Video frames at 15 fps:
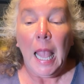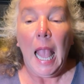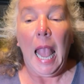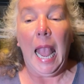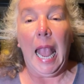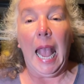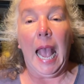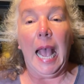
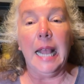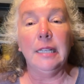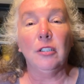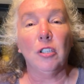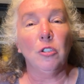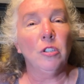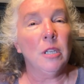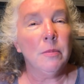And
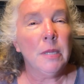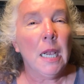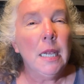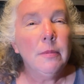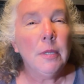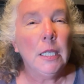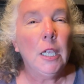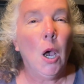so
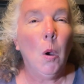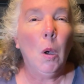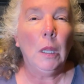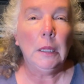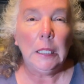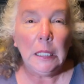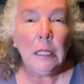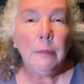sometimes I go a
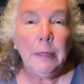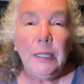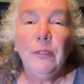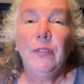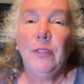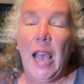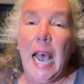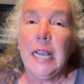little bit
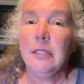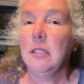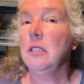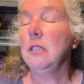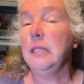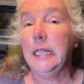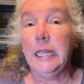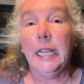
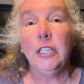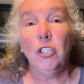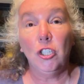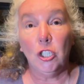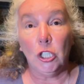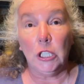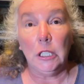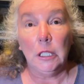faster than I
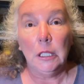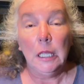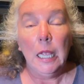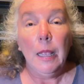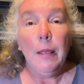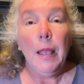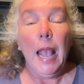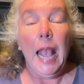should.
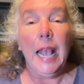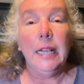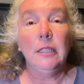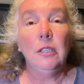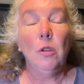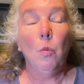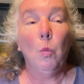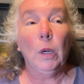
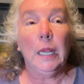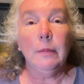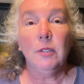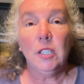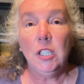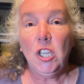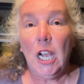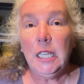And what I'm
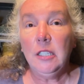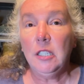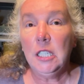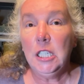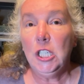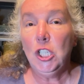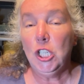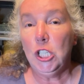
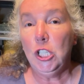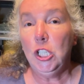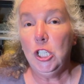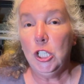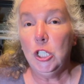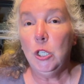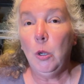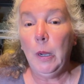suggesting to
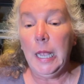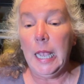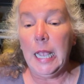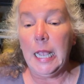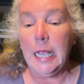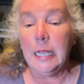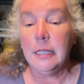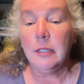you
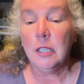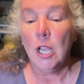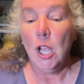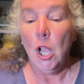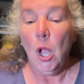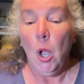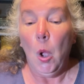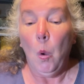is
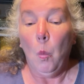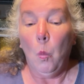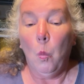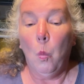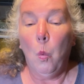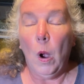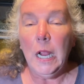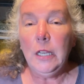
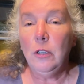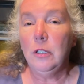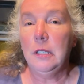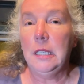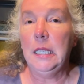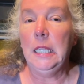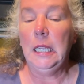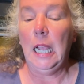what you
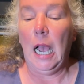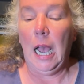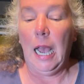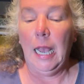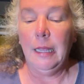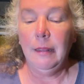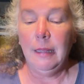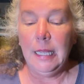see
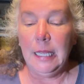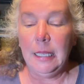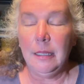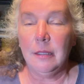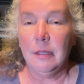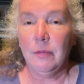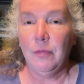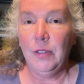on
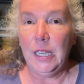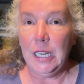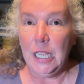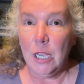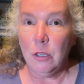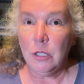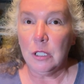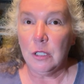these
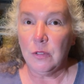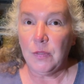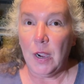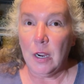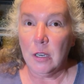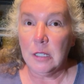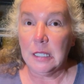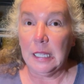videos as
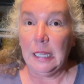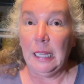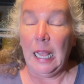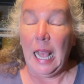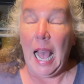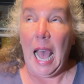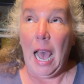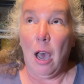far as
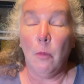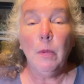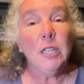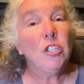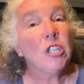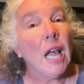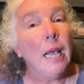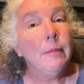how
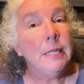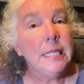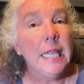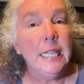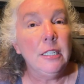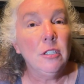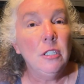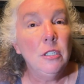much time it
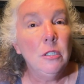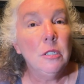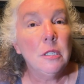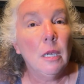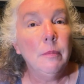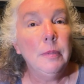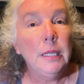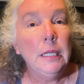takes to do
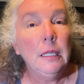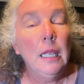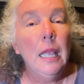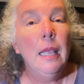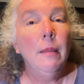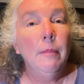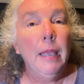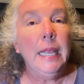something
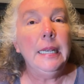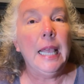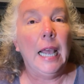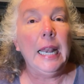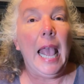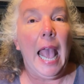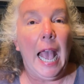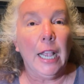may
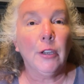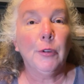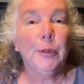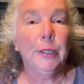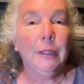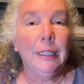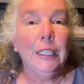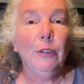not
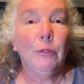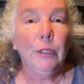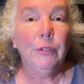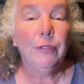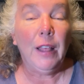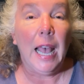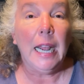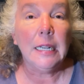accurately
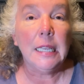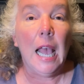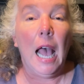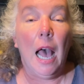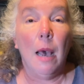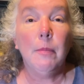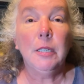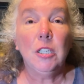reflect
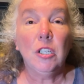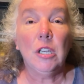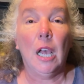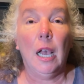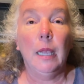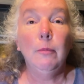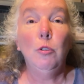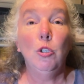how much
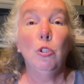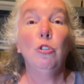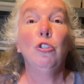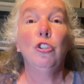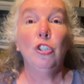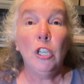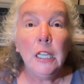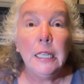time you
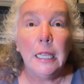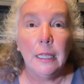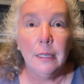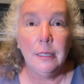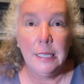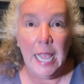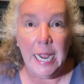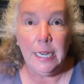should
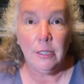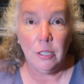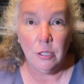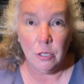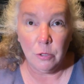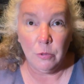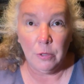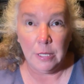take to
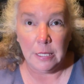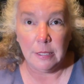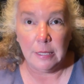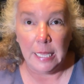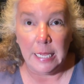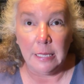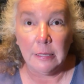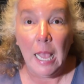do these
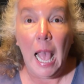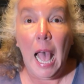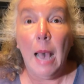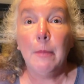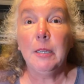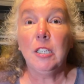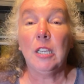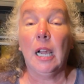things, how
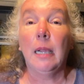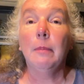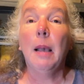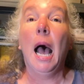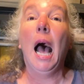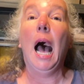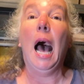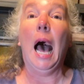much time
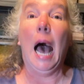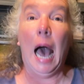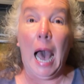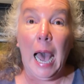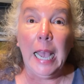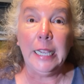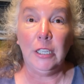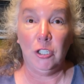
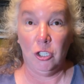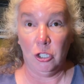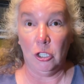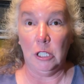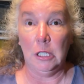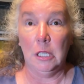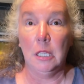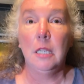I
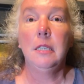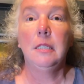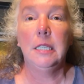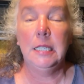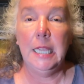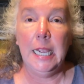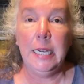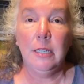should to
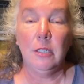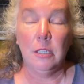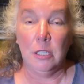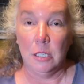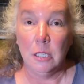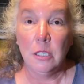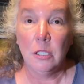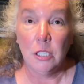take
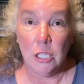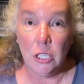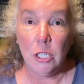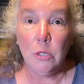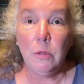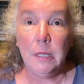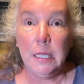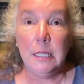to
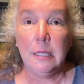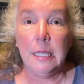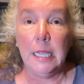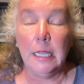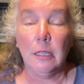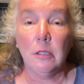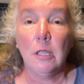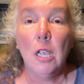do these
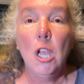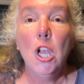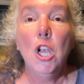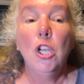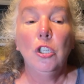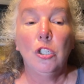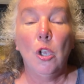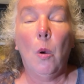things.
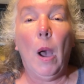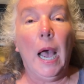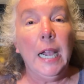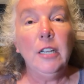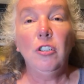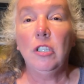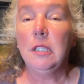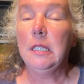So
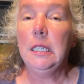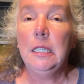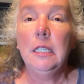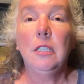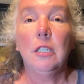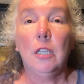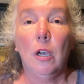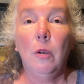I just
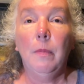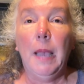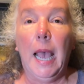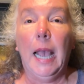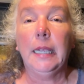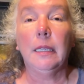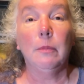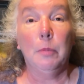needed to go
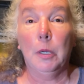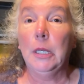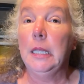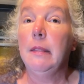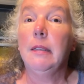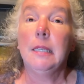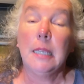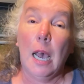back and put
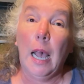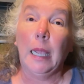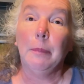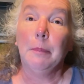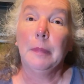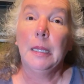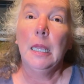in the time.